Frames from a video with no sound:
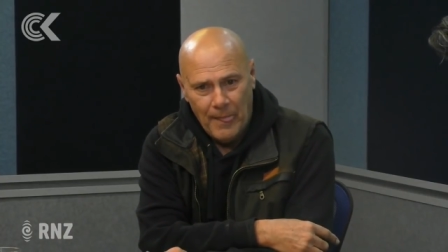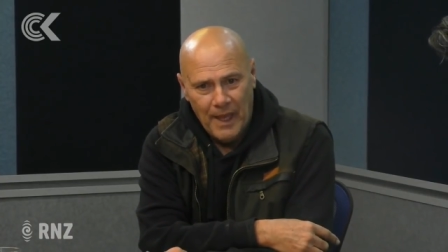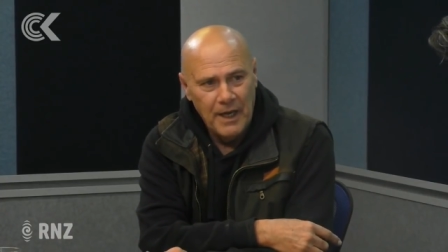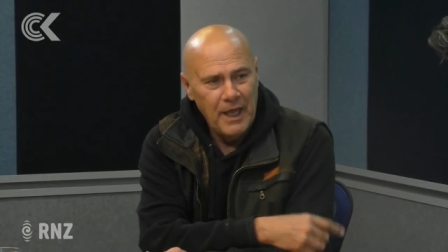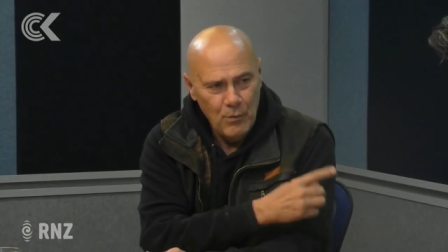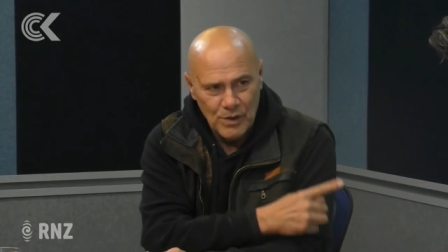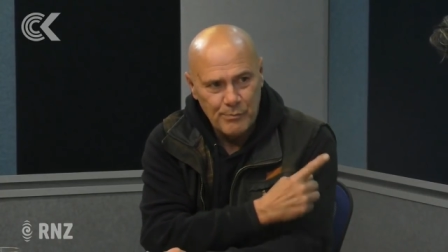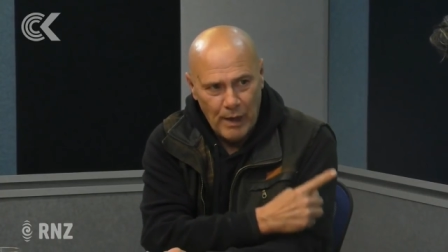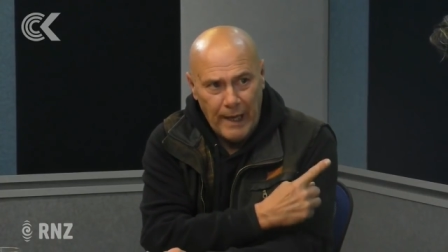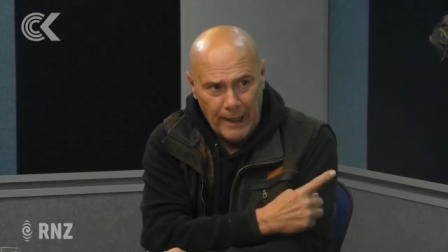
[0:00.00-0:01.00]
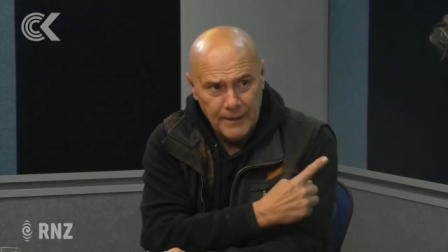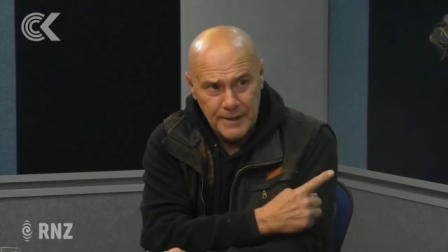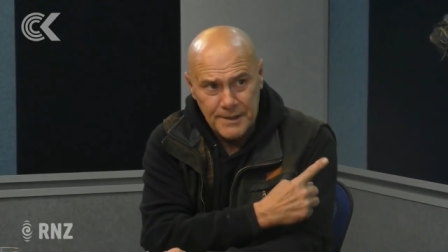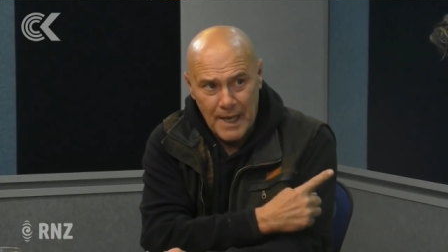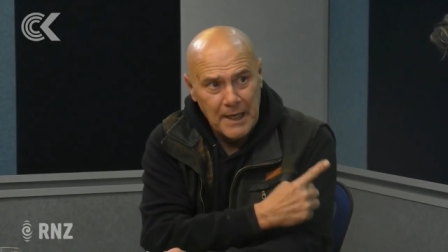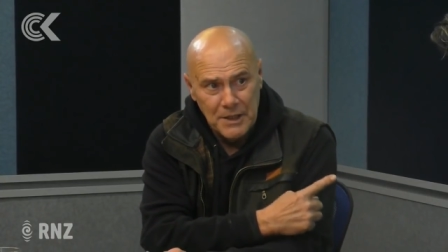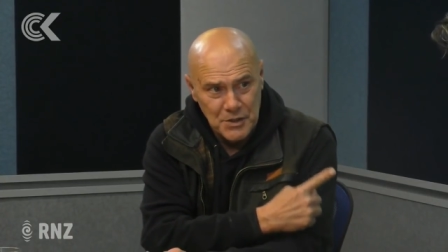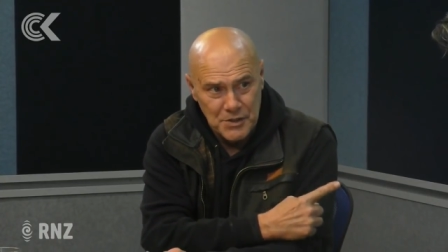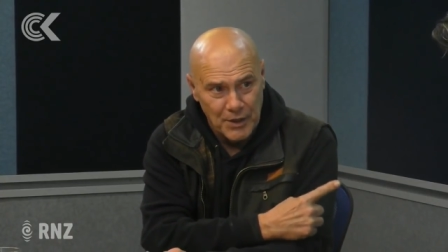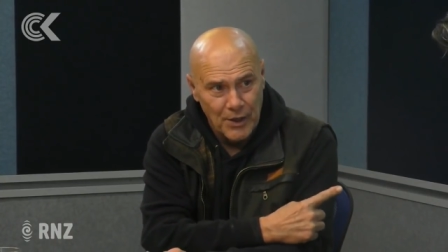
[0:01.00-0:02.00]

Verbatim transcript: and he was planning this ages